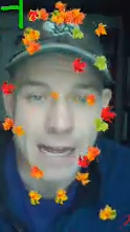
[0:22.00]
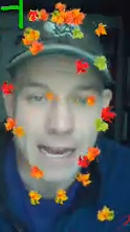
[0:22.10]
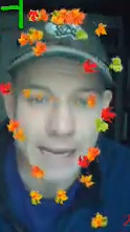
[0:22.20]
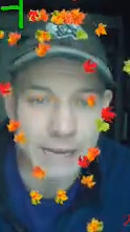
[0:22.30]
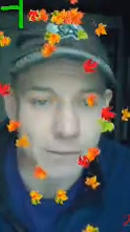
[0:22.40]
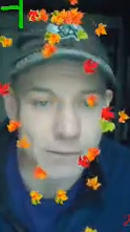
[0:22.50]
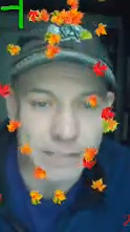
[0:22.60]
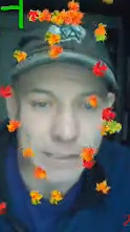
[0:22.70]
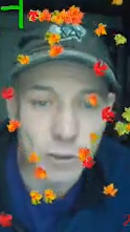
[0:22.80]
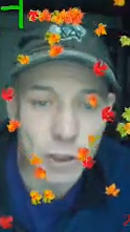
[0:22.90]
and it was
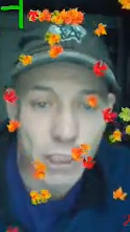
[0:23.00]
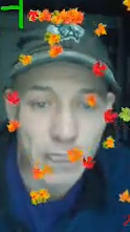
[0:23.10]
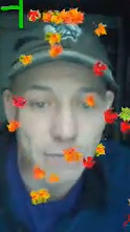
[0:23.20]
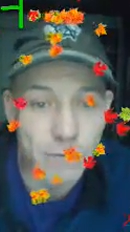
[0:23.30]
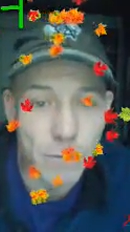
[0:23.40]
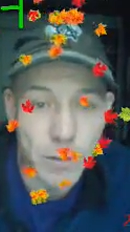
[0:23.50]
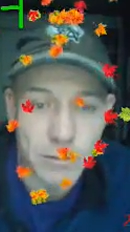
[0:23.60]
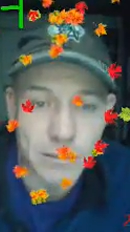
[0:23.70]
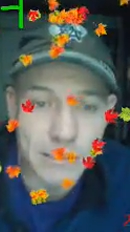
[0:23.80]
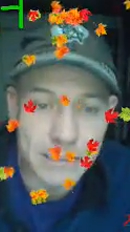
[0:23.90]
real chilly for
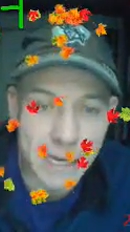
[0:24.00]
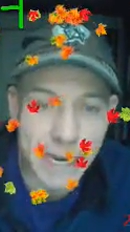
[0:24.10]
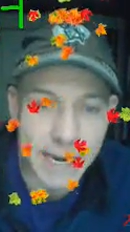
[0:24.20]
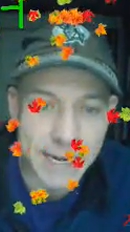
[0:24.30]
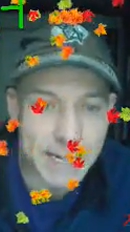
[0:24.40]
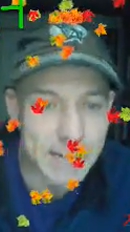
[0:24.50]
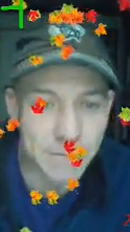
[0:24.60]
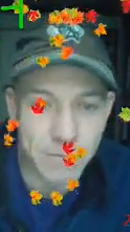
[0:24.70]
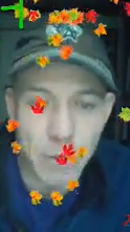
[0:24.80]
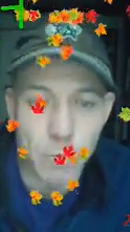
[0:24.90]
most of the day.
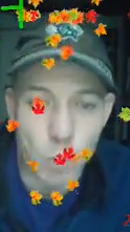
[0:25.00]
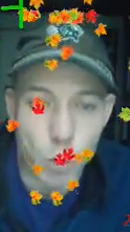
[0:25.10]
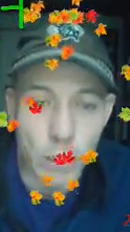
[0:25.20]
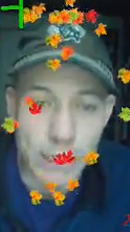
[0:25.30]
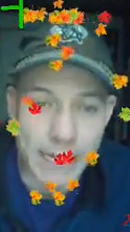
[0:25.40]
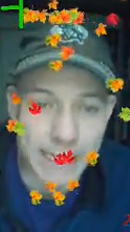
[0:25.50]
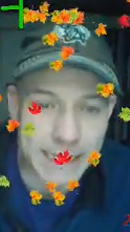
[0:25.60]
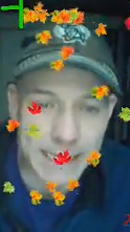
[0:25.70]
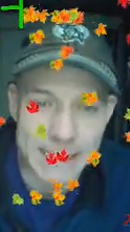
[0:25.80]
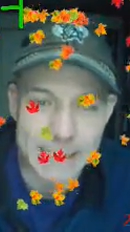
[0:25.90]
Felt more
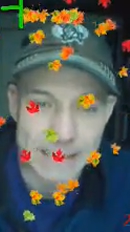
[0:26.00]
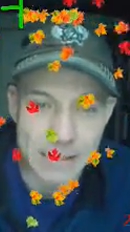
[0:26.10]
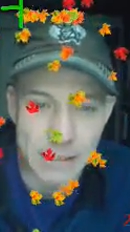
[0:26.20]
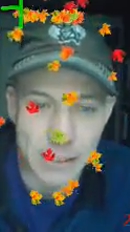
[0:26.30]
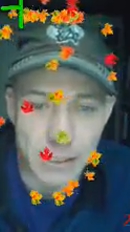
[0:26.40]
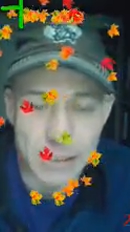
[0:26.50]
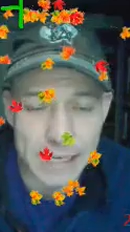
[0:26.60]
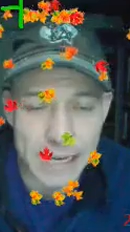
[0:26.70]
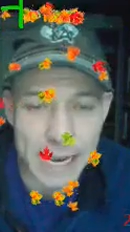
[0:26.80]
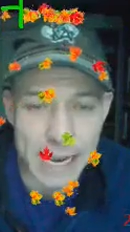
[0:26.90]
like
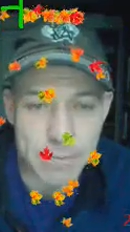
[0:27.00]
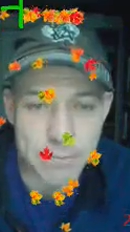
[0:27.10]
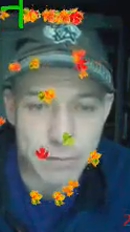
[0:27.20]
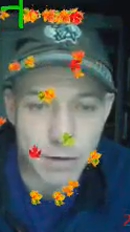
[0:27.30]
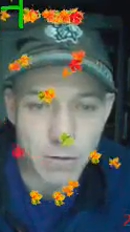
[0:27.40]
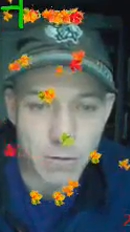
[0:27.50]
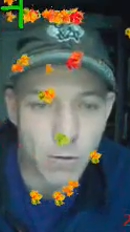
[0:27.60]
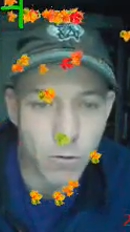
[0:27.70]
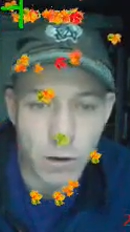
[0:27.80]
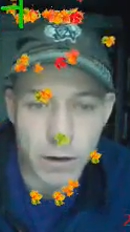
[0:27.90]
early April
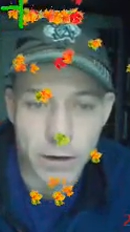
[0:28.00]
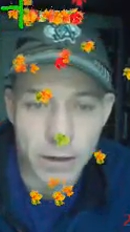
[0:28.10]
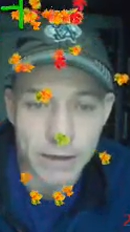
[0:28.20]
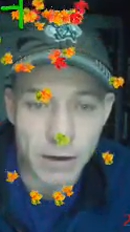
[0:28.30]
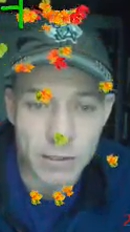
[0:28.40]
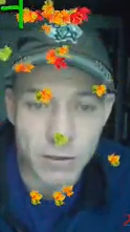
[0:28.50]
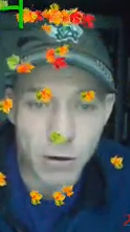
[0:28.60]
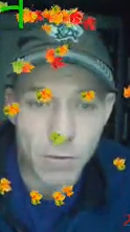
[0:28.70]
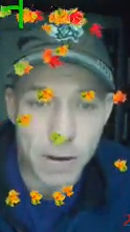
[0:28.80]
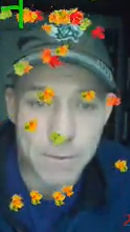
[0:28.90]
or early
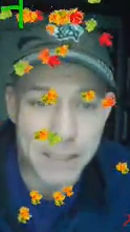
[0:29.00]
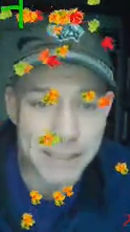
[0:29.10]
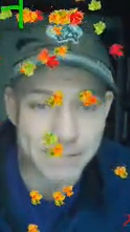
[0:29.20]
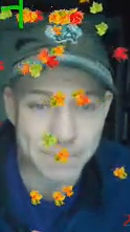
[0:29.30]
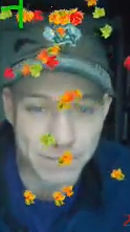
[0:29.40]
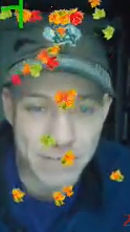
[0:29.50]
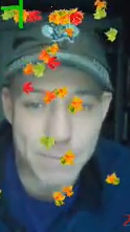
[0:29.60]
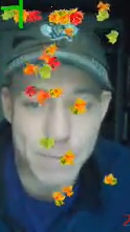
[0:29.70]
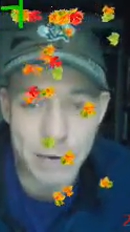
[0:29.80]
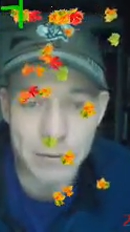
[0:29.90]
October, but it
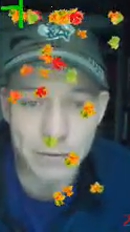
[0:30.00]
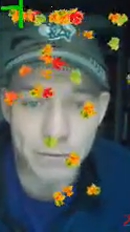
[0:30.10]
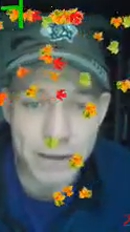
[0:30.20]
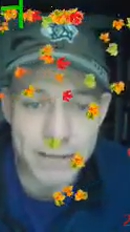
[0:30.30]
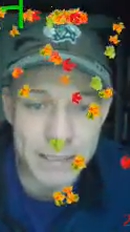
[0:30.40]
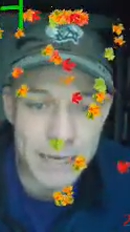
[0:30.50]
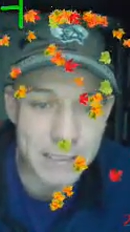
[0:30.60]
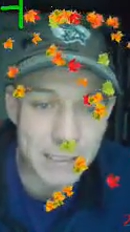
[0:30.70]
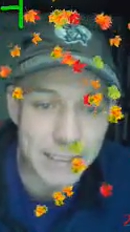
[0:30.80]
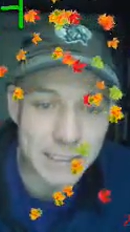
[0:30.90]
rebounded very
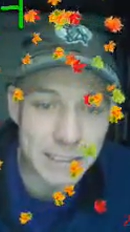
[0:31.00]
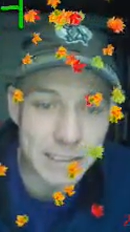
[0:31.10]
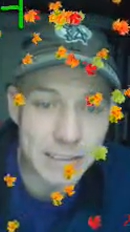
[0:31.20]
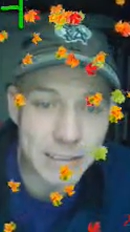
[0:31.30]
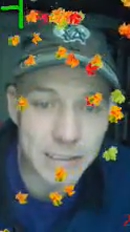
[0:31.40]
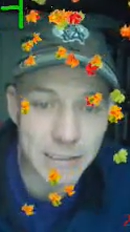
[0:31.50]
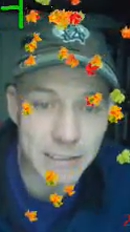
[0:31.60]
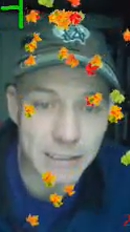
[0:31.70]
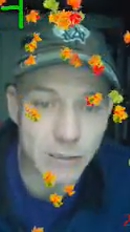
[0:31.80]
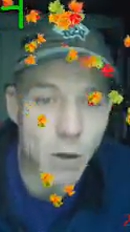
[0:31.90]
nicely into the
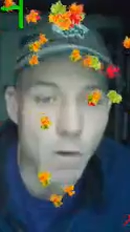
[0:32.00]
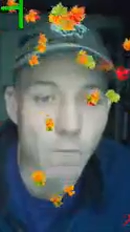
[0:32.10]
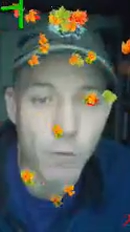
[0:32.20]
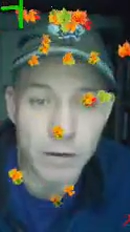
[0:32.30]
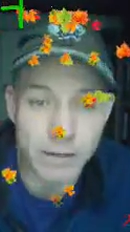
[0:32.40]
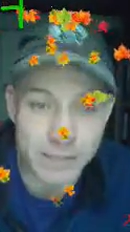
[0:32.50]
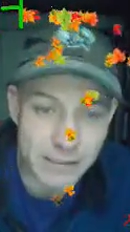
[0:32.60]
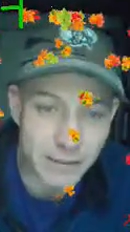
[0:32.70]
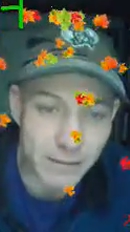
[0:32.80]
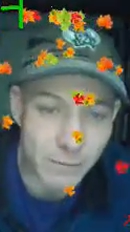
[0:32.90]
60s. For the
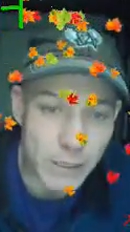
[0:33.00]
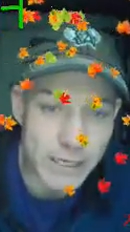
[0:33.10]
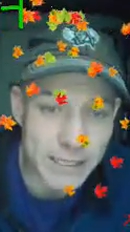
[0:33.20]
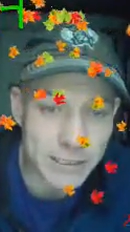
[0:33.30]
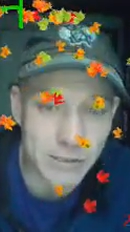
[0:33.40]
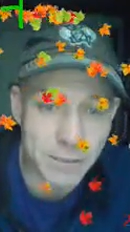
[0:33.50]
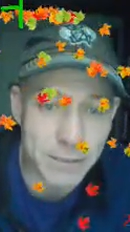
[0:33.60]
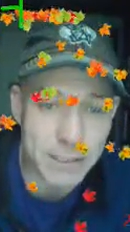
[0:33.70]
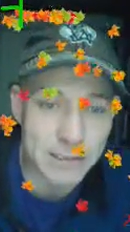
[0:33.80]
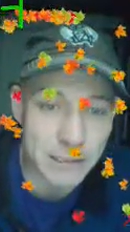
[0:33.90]
rest of the week, it's going to
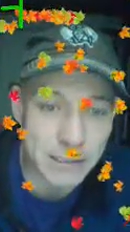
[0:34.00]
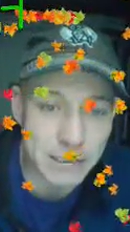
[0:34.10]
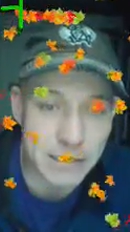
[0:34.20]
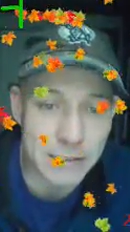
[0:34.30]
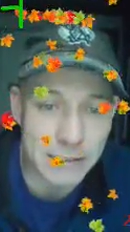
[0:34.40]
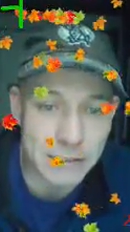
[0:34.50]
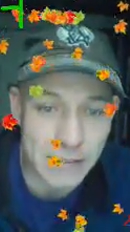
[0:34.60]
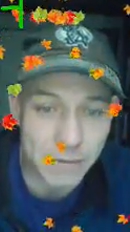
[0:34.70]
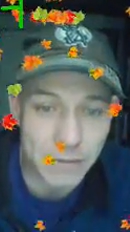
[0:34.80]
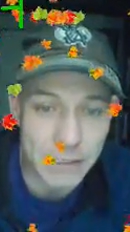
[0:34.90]
be 60s and
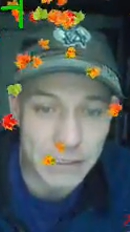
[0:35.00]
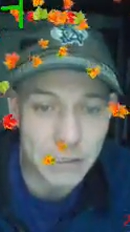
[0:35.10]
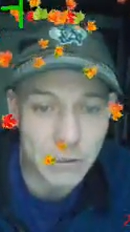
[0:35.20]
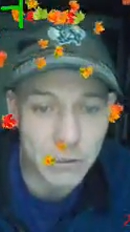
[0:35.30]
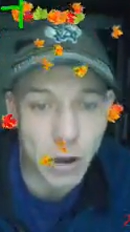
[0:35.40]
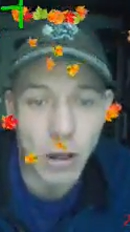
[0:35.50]
70s,